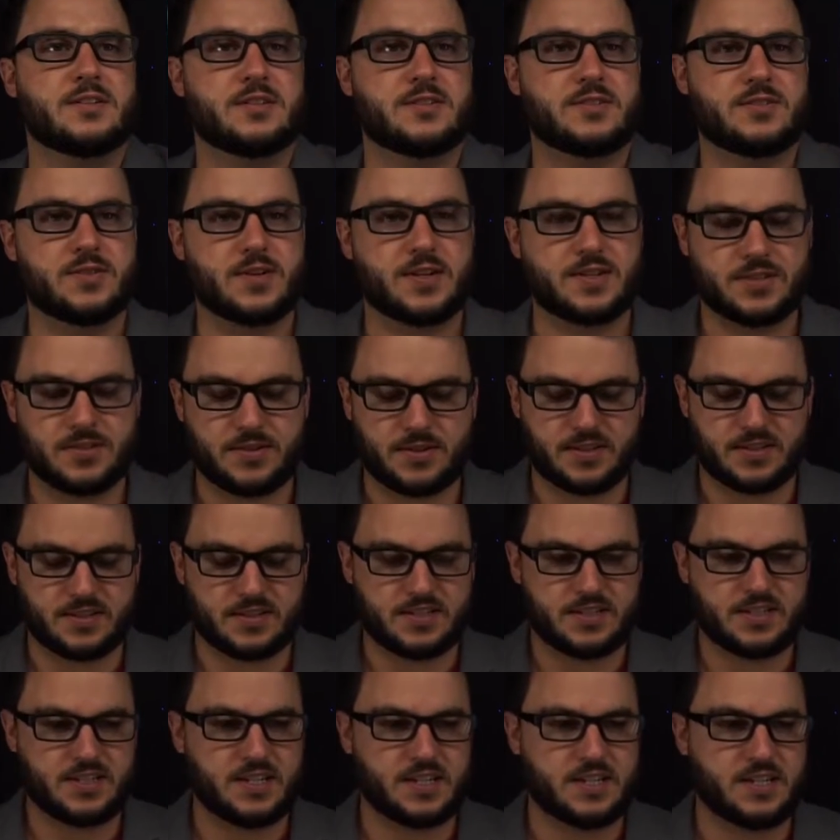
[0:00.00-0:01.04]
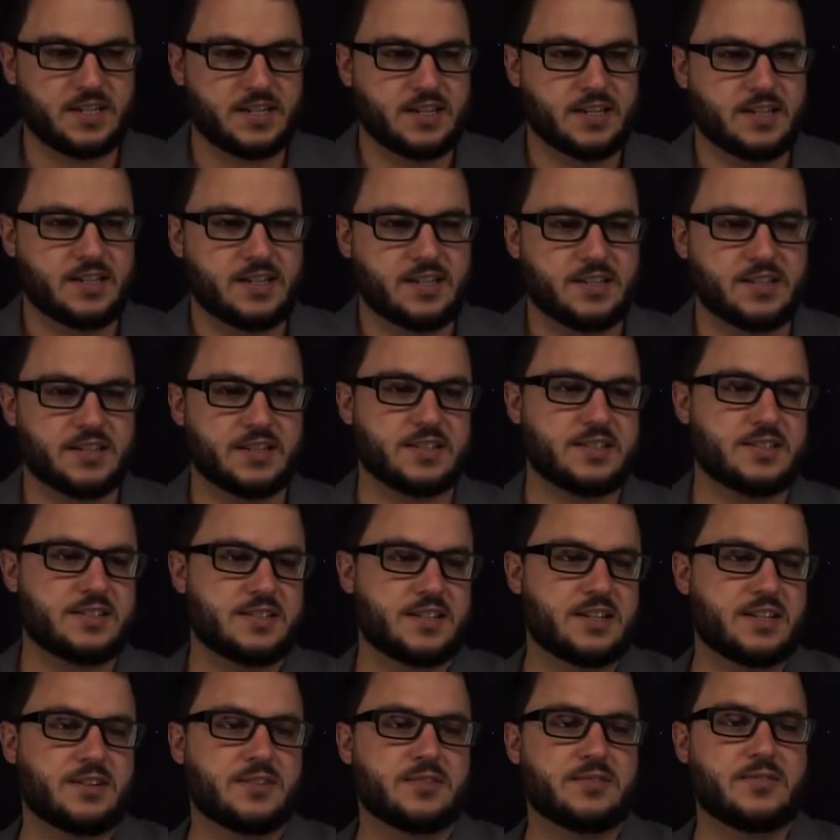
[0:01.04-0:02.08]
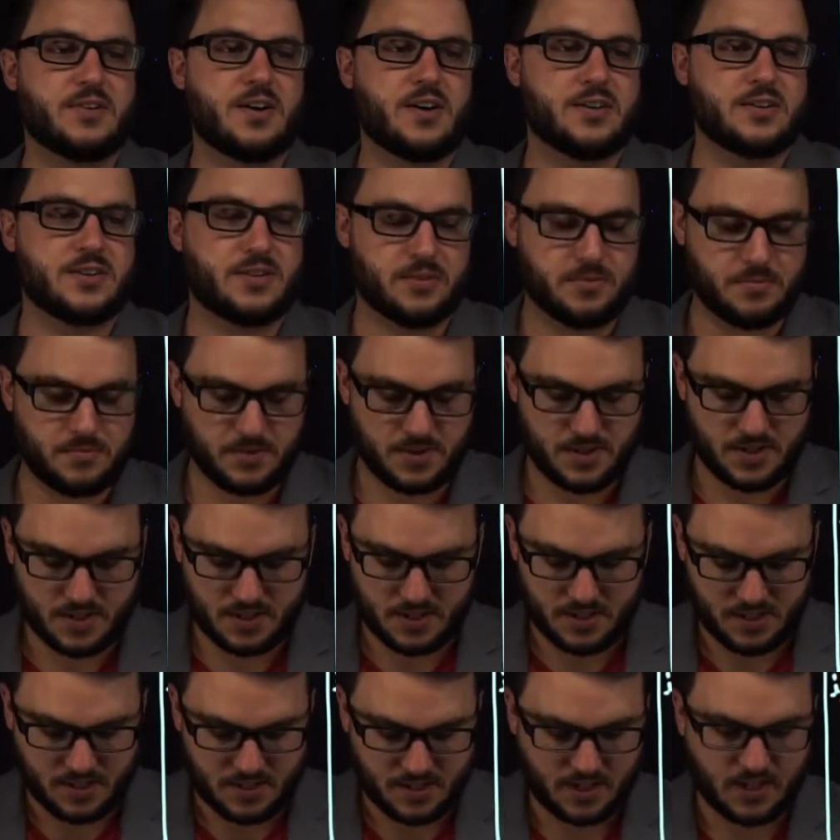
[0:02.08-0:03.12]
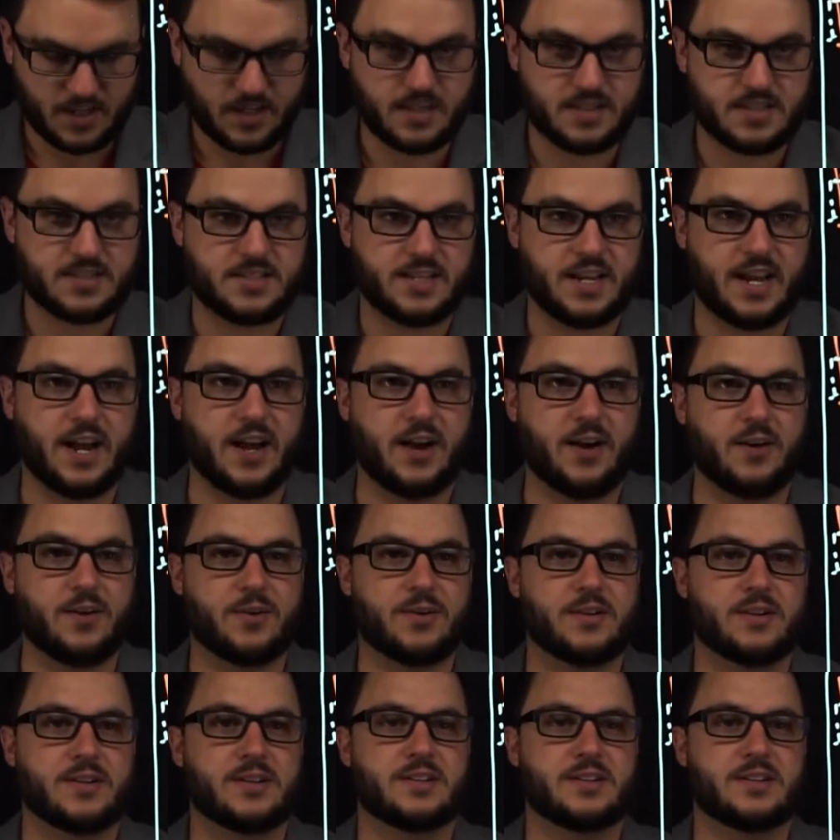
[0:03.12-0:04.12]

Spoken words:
So as you can see, this single volume is now